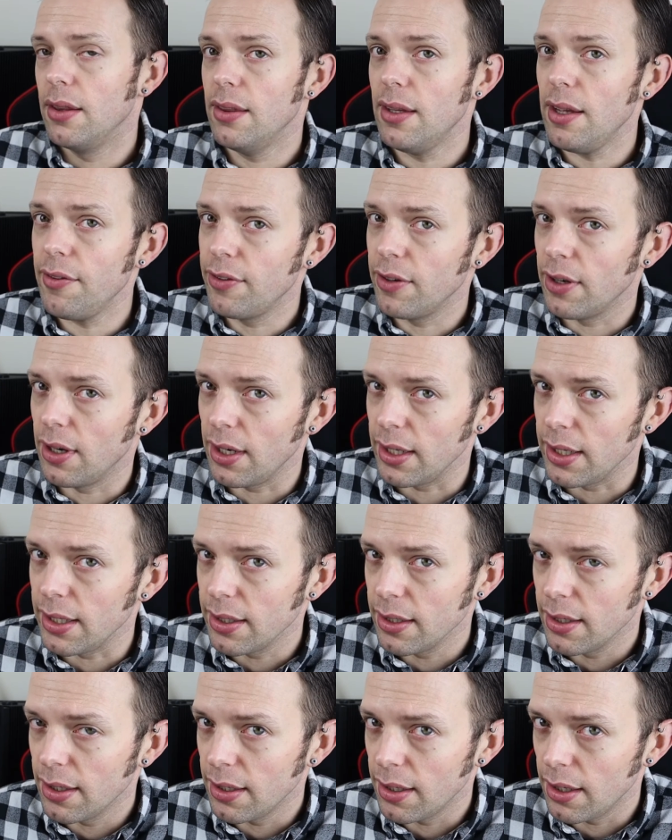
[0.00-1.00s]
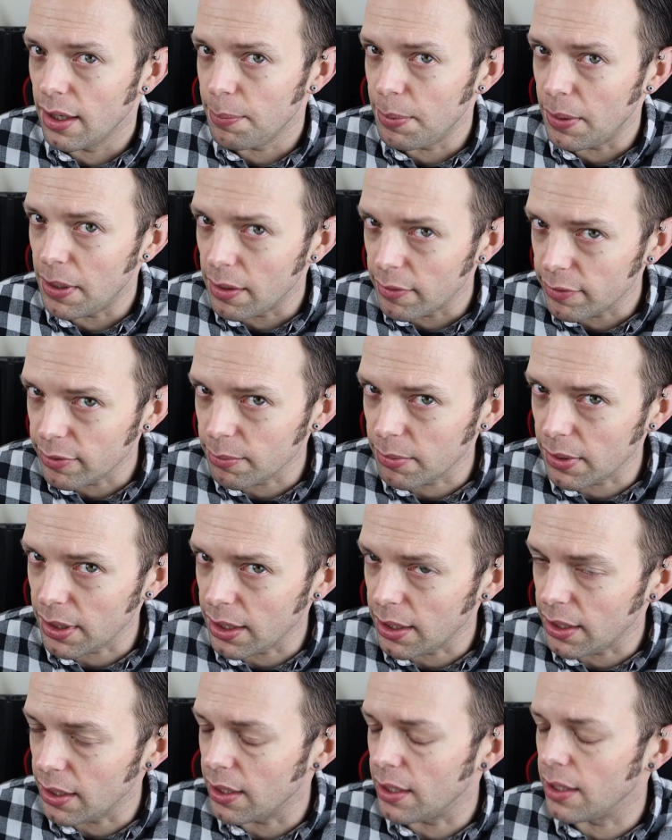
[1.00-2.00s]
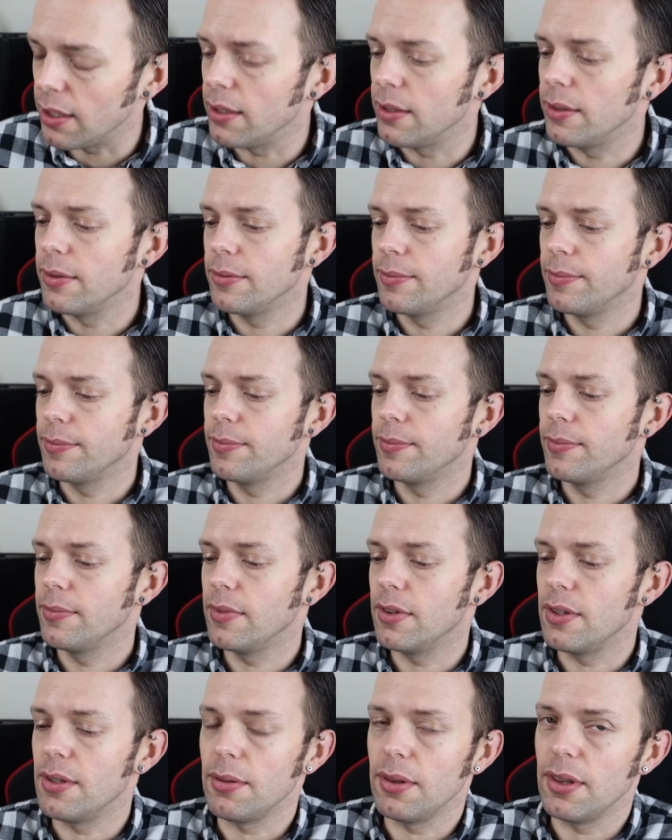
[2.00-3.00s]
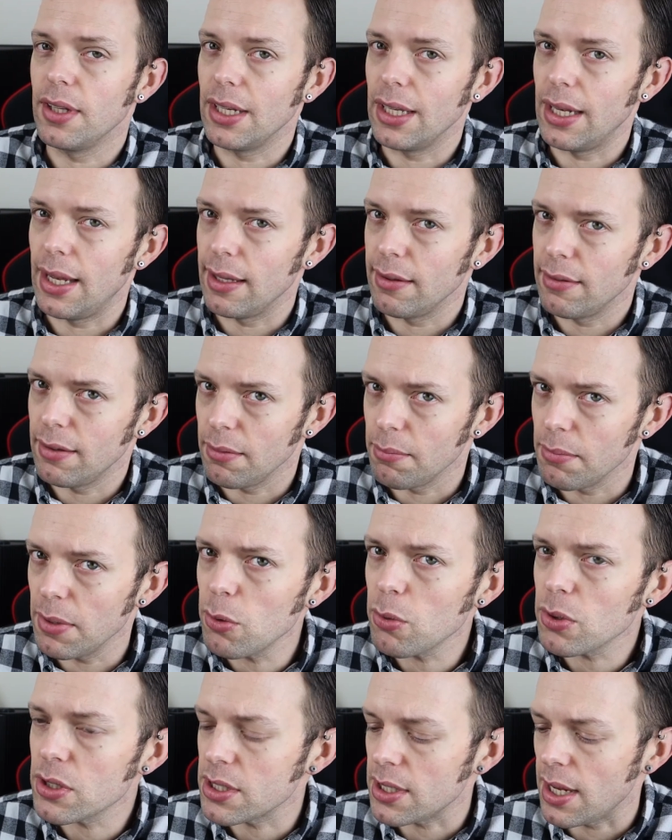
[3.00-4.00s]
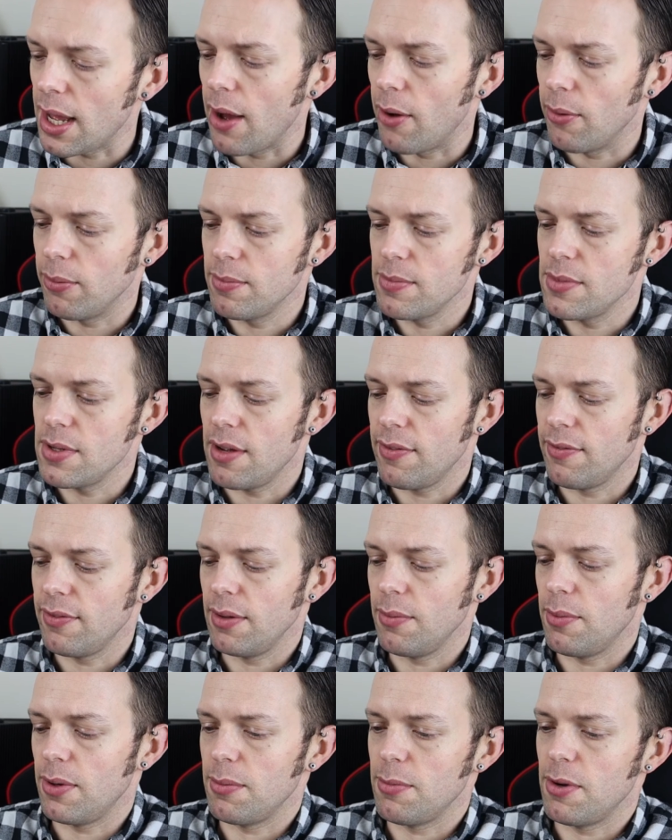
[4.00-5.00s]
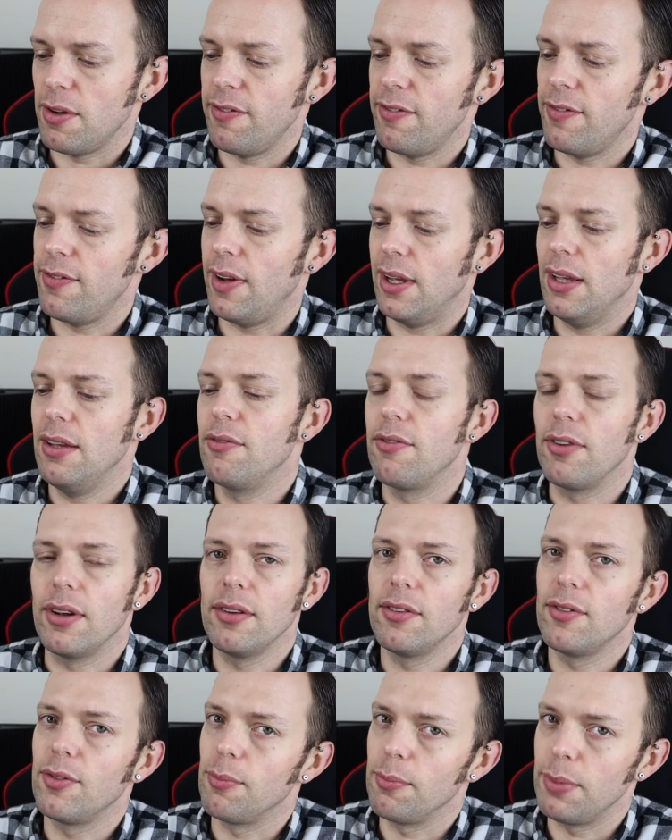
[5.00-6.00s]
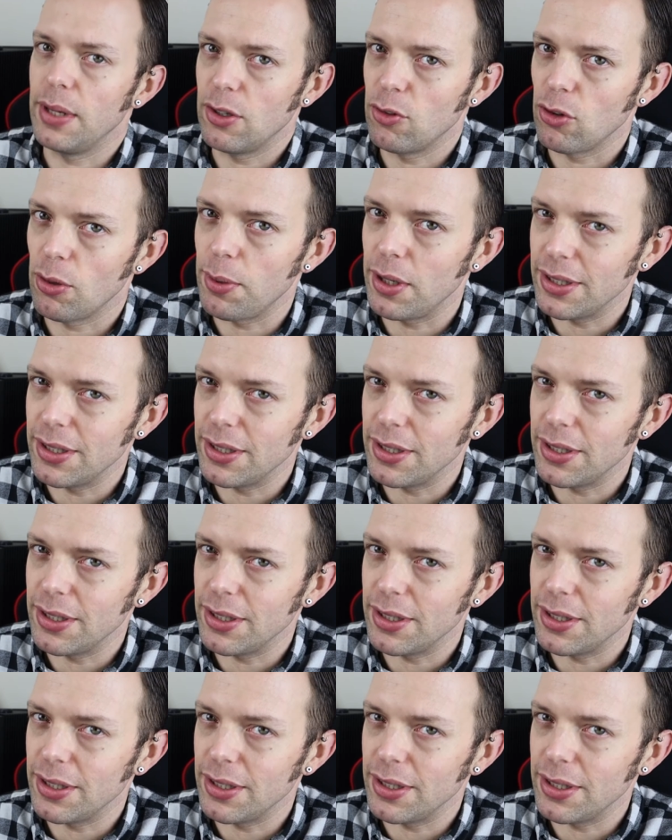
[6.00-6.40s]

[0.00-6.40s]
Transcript: Definitely, apart from the, uh, the, the Galactic Milk Stout, definitely one of my favourites from Big Drop.